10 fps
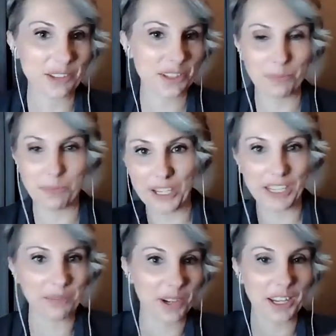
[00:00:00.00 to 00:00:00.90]
I was
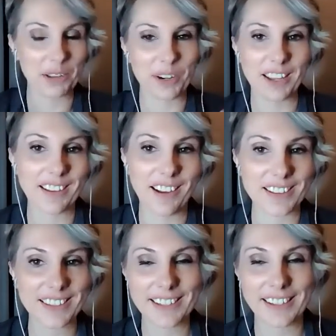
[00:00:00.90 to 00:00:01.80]
working
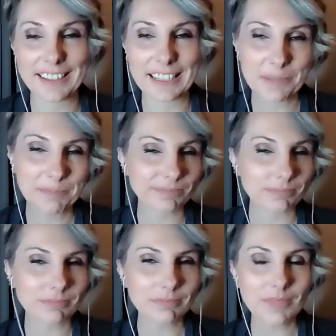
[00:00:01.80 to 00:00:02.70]
constantly.
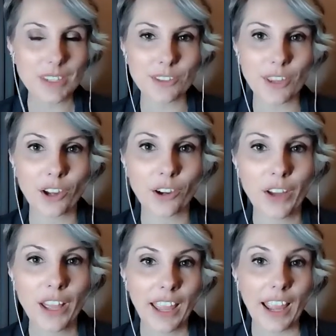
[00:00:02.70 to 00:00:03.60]

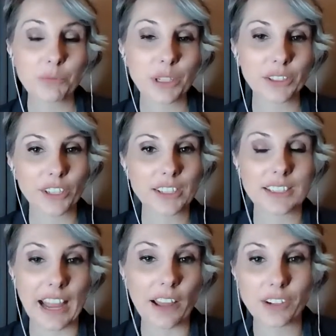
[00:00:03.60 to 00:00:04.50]
So, and we looked
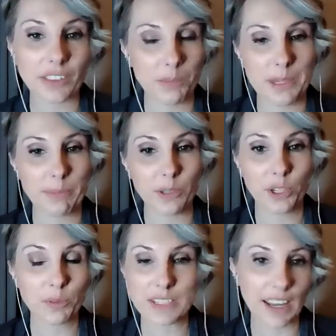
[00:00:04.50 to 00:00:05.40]
down on the people
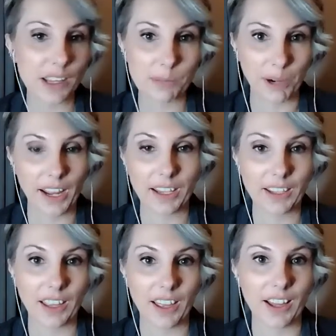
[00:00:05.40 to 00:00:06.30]
who would take a
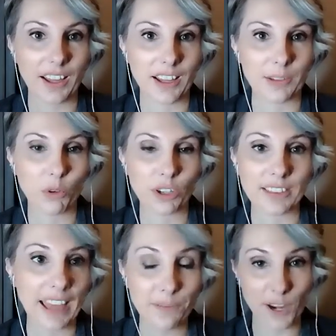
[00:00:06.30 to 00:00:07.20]
break or
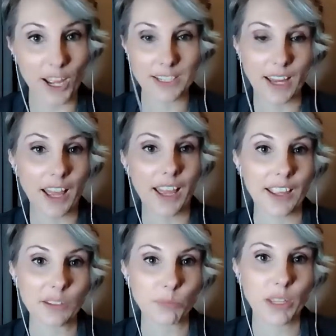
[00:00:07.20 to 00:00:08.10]
left on
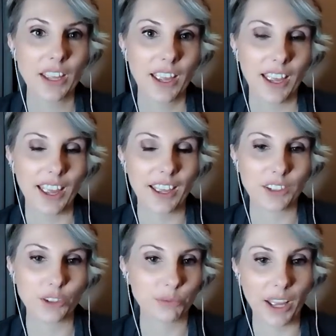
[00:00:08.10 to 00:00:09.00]
time.
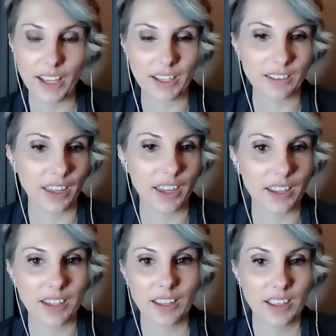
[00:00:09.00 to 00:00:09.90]
And you're right,
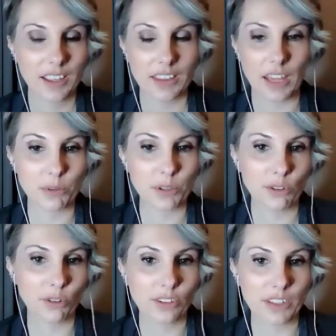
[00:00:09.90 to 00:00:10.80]
like that was
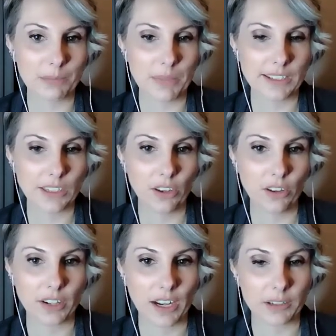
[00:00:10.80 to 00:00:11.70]
totally me
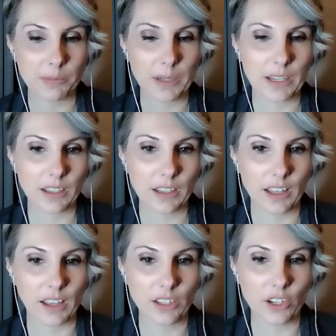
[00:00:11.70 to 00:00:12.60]
too. And I'd be,
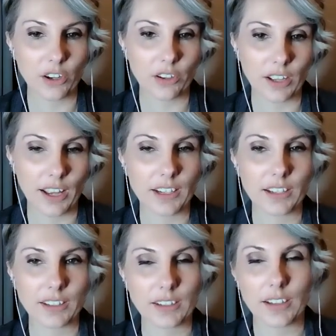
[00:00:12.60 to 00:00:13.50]
I
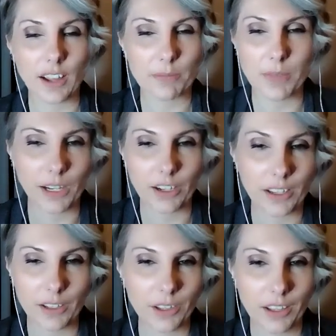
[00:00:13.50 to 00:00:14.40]
ended up
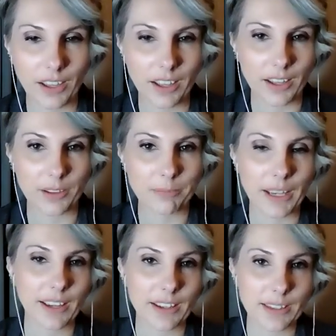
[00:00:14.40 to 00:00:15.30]
marrying
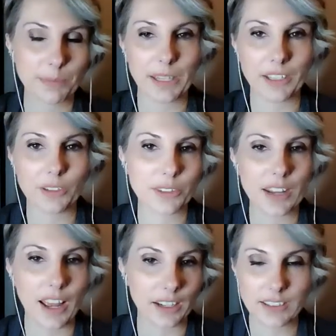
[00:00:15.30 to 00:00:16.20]
my husband, who's
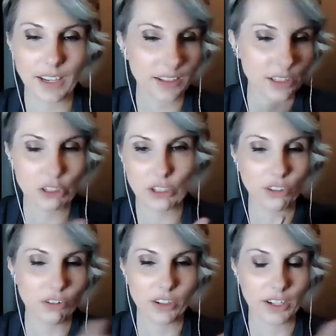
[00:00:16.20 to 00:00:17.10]
not a
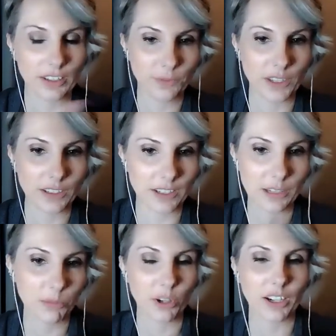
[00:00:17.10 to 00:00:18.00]
technician or in the field
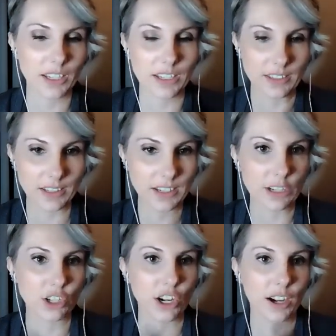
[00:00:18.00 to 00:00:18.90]
anymore. He's a
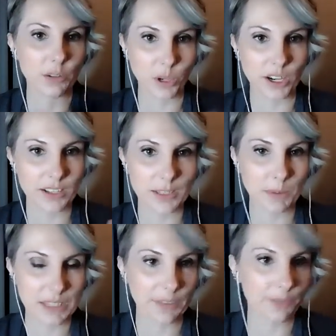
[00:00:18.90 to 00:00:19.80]
teacher and works
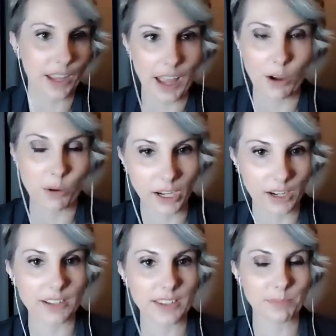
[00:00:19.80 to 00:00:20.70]
specific
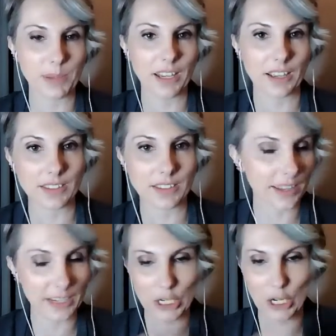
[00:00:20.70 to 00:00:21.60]
hours because he's
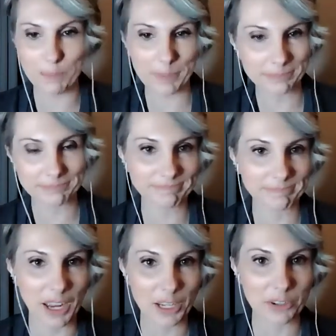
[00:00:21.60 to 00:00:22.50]
like, nope,
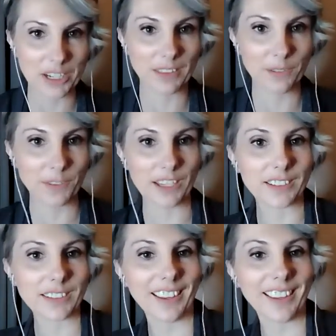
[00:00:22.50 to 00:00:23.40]
I'm not going in the field.